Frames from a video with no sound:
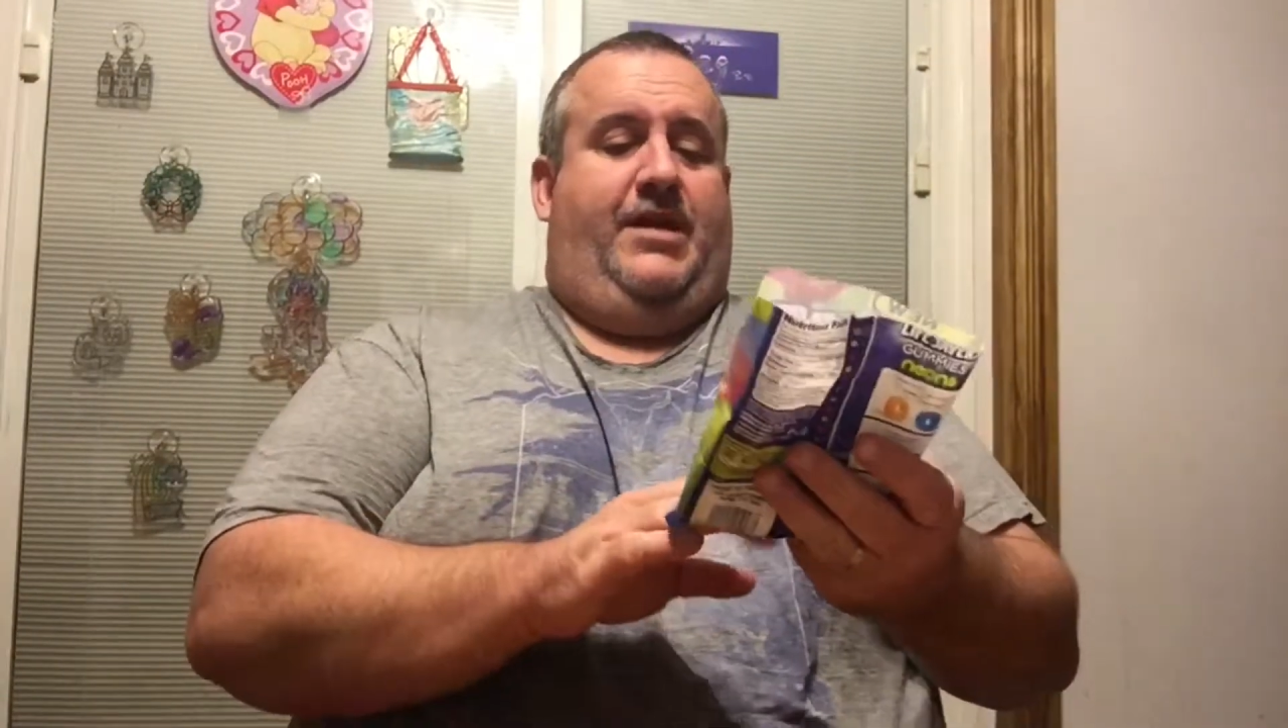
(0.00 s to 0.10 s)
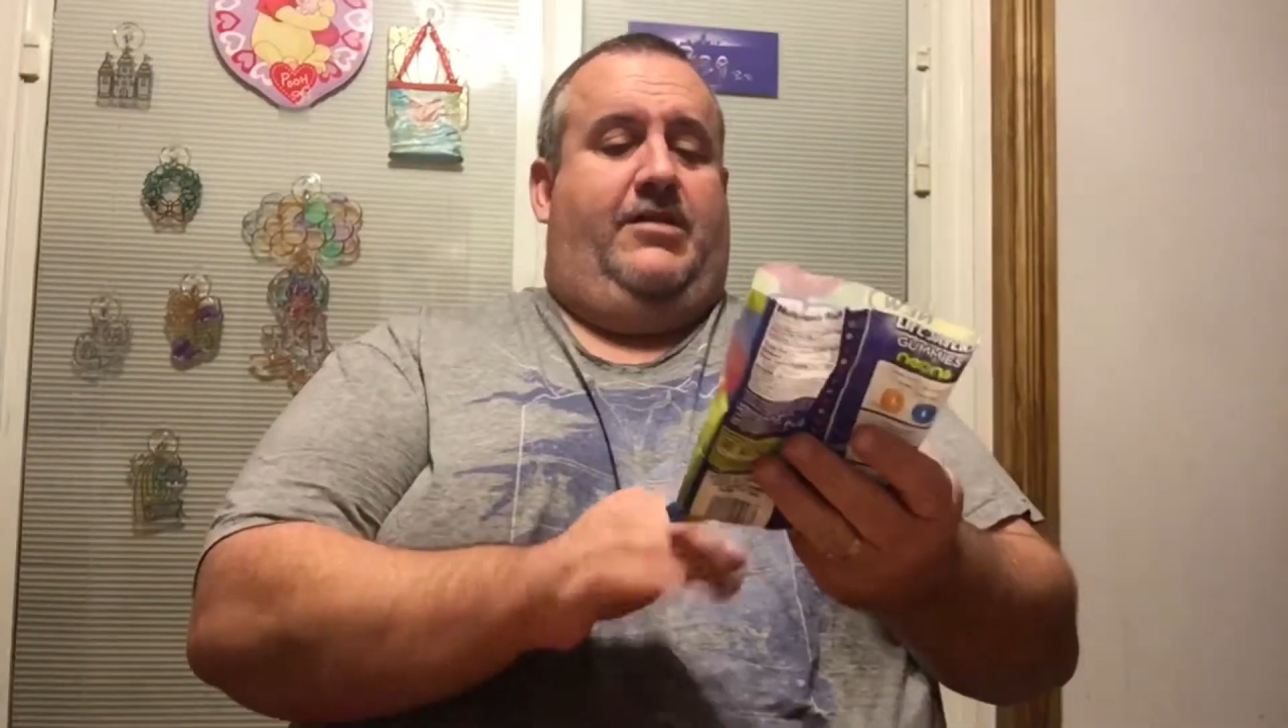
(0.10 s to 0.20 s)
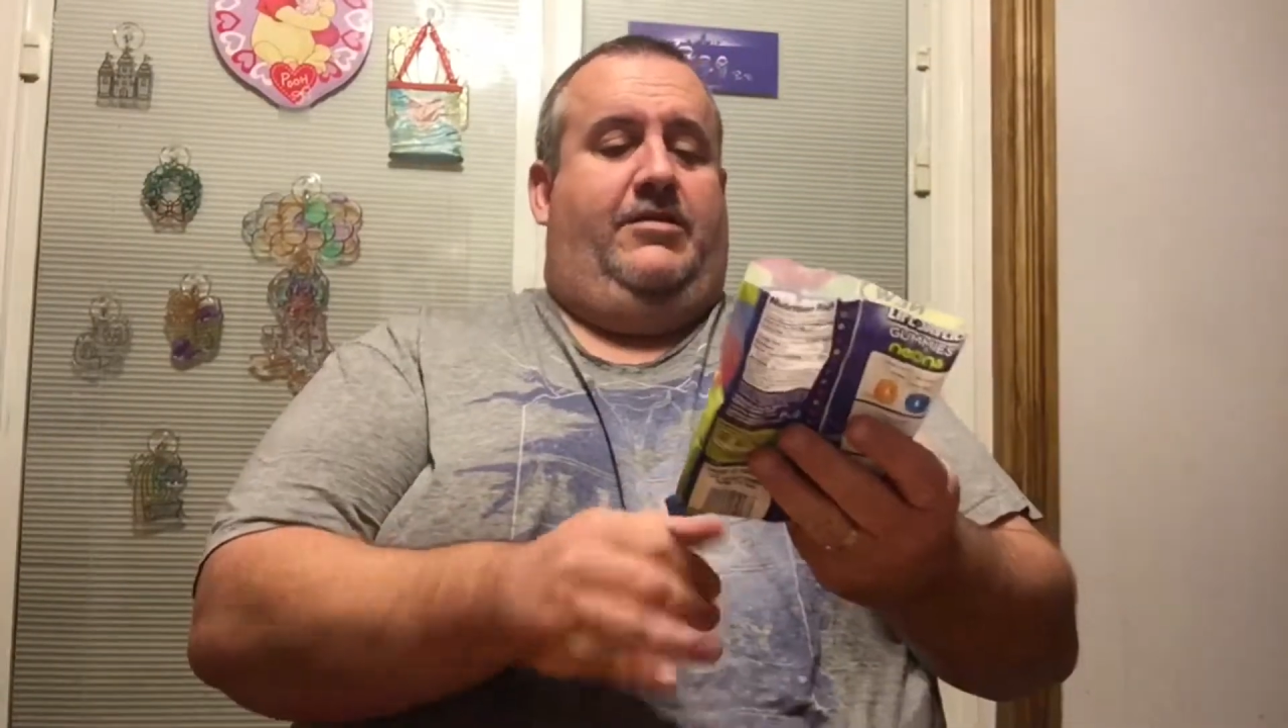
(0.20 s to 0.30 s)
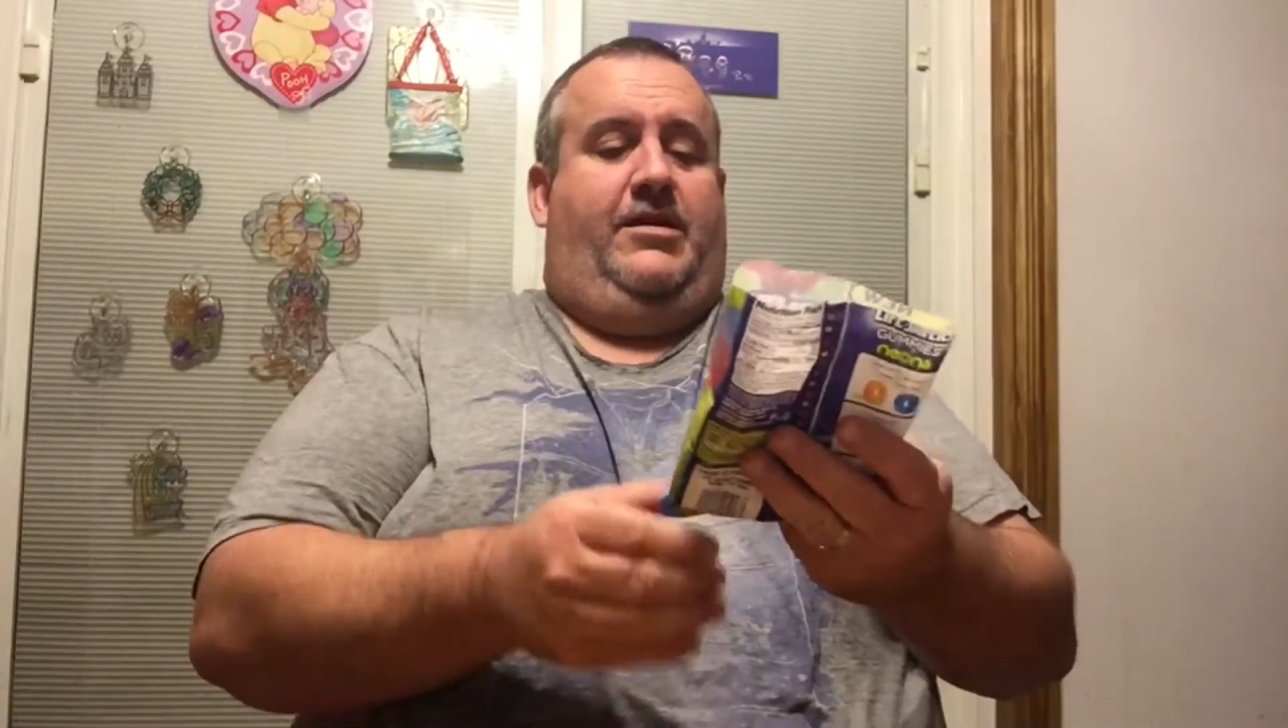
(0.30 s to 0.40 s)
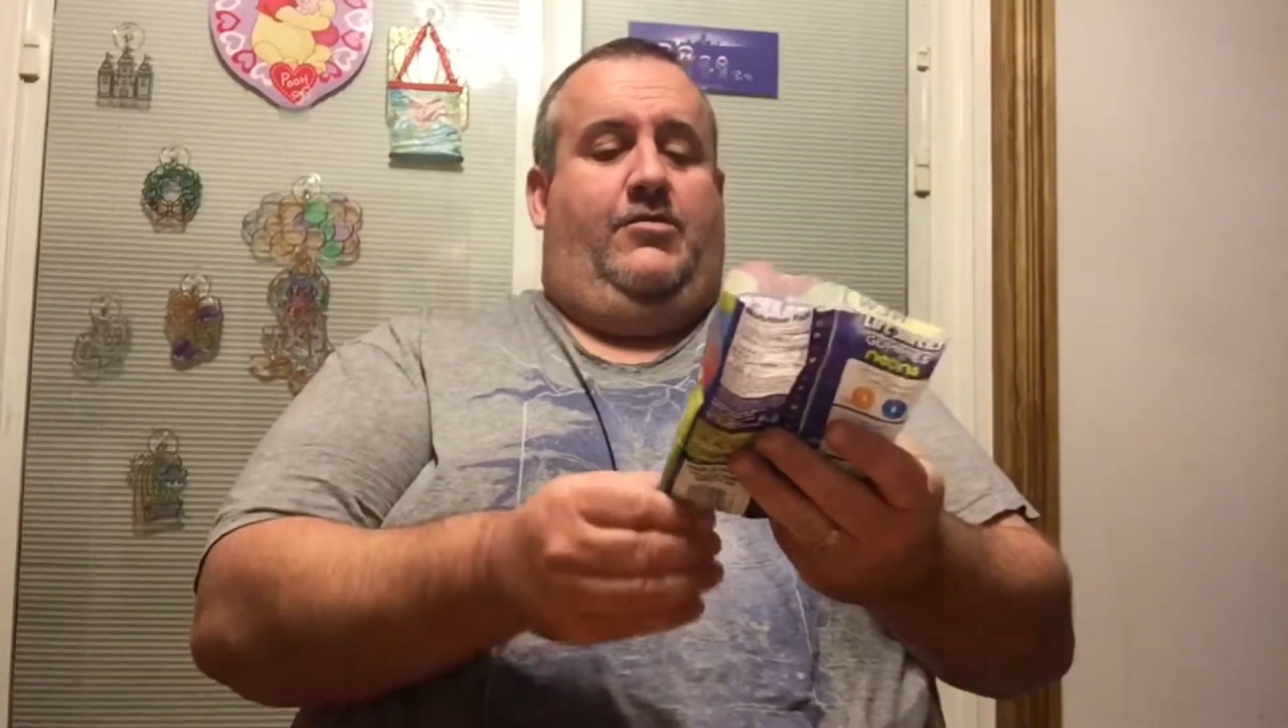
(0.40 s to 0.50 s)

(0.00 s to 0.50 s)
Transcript: berry,